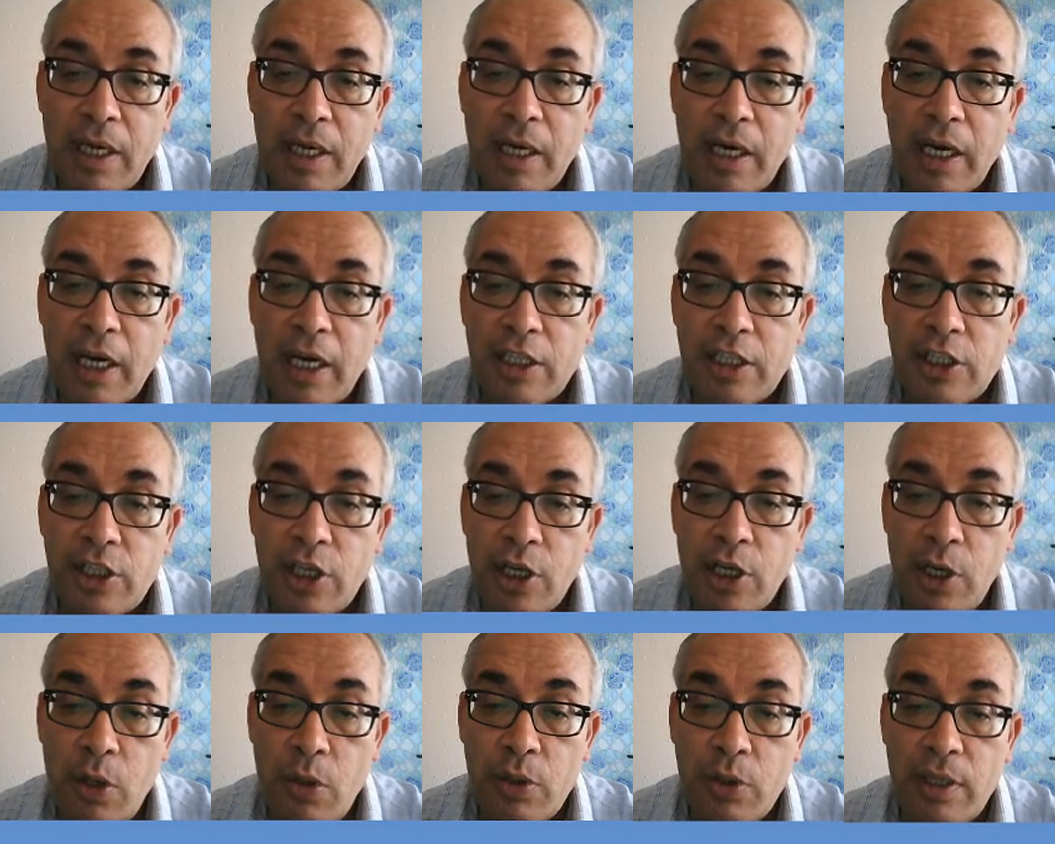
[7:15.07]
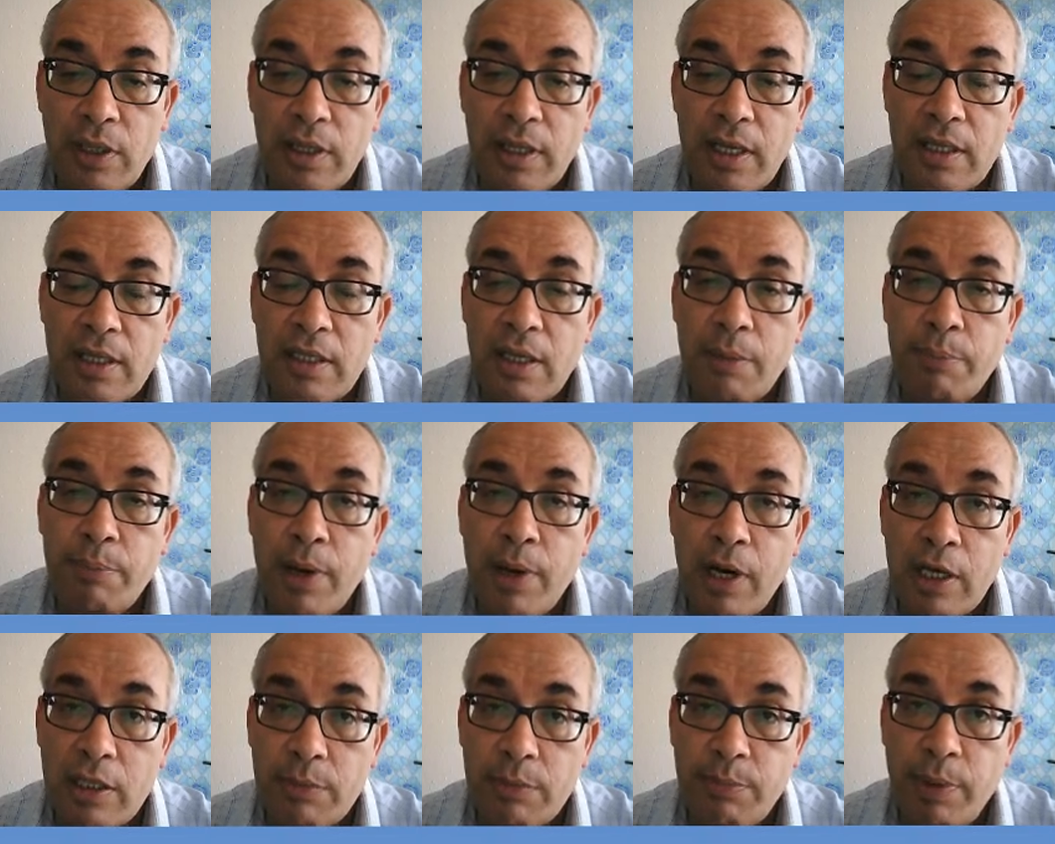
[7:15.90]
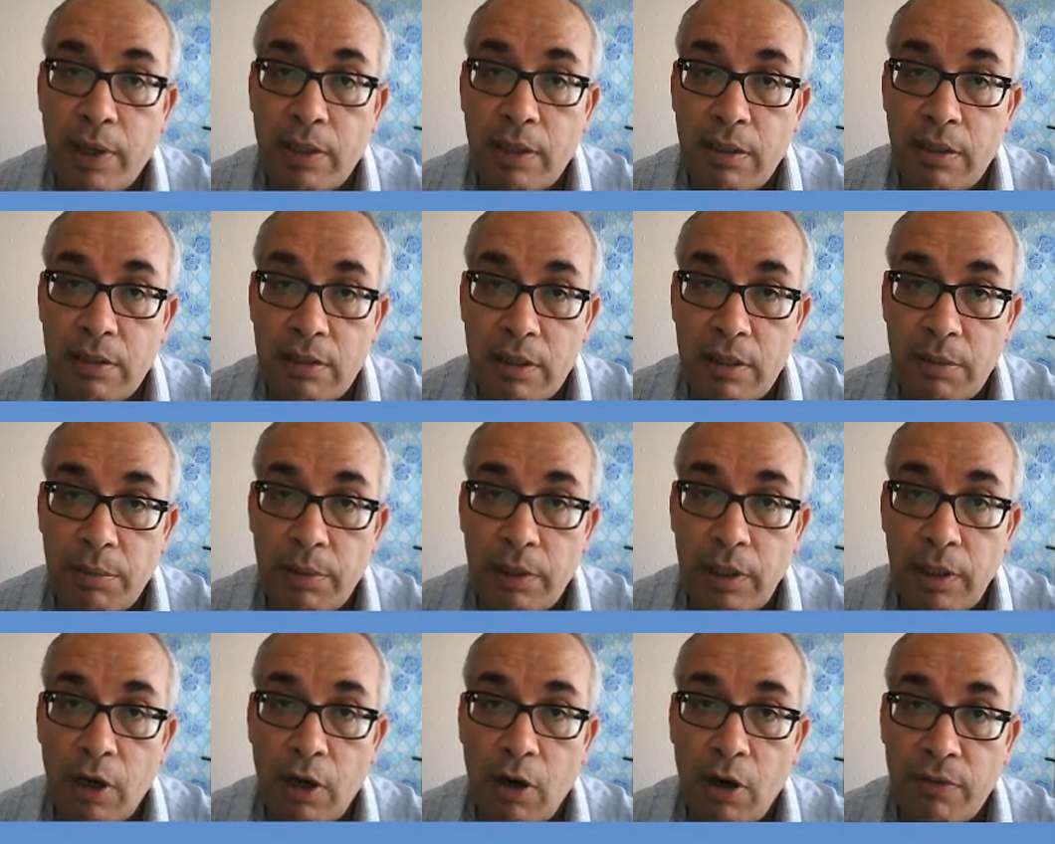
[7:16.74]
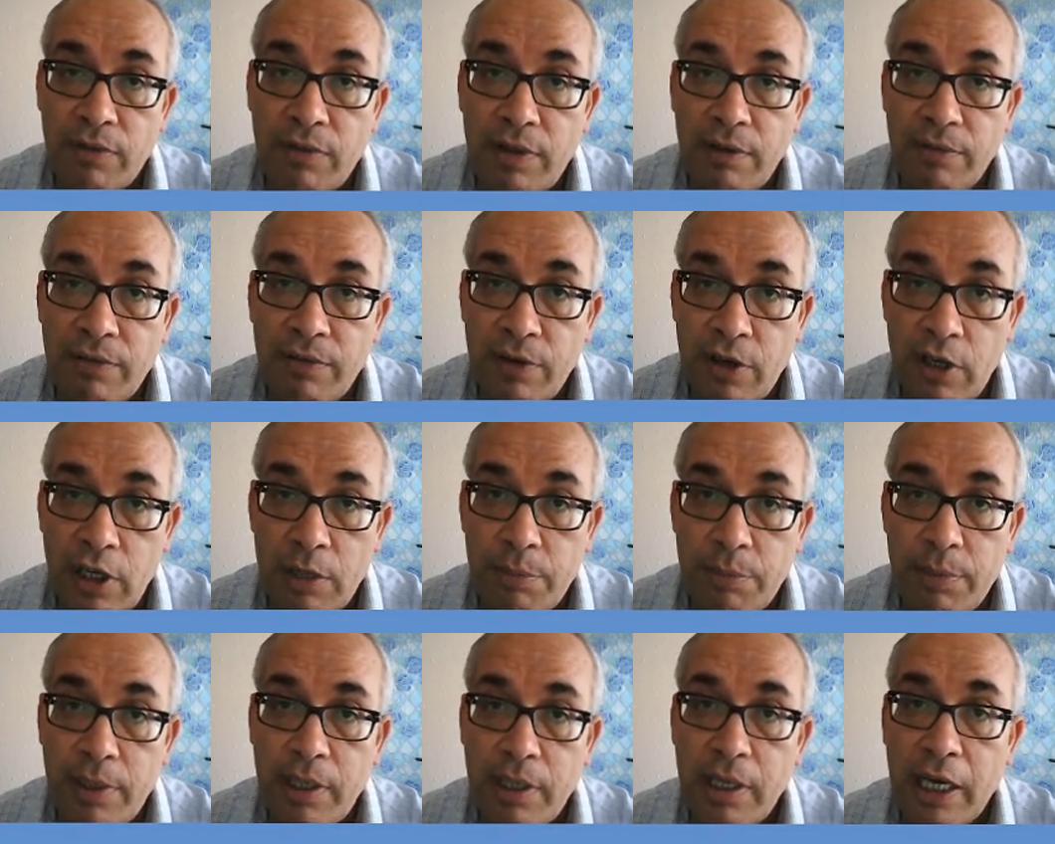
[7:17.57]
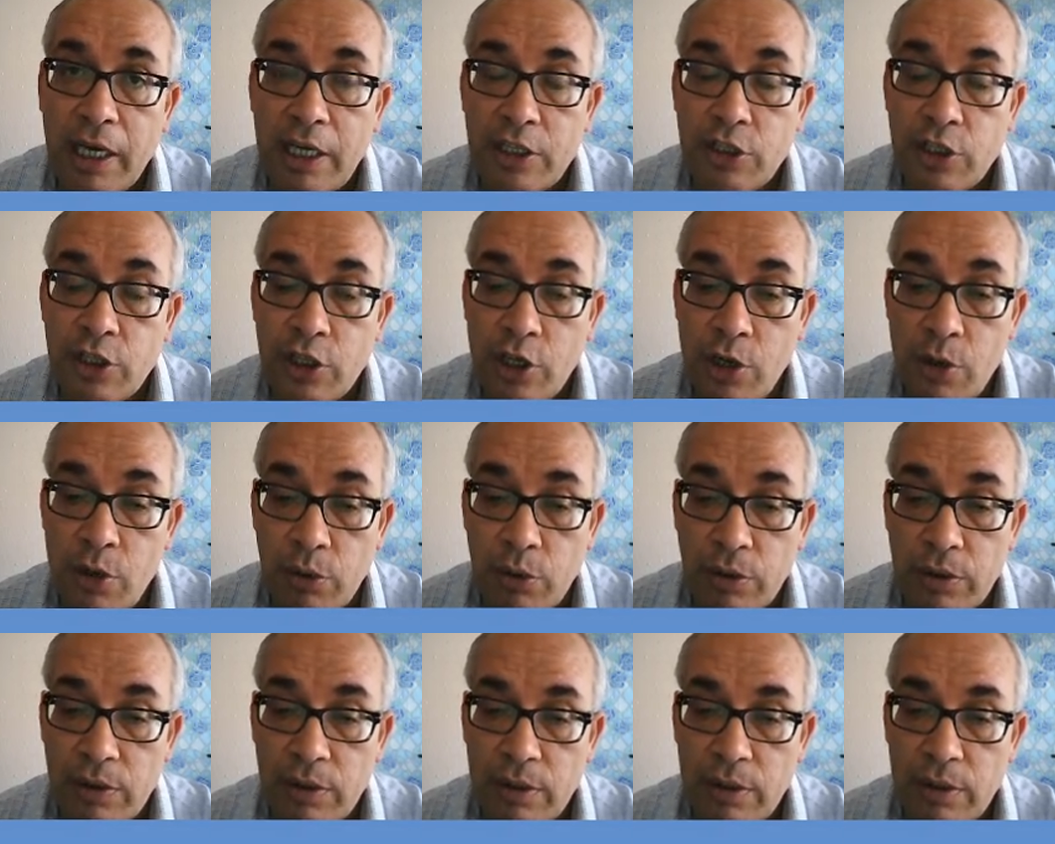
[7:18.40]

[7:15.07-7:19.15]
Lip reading: Excluded is the past participle of the verb exclude.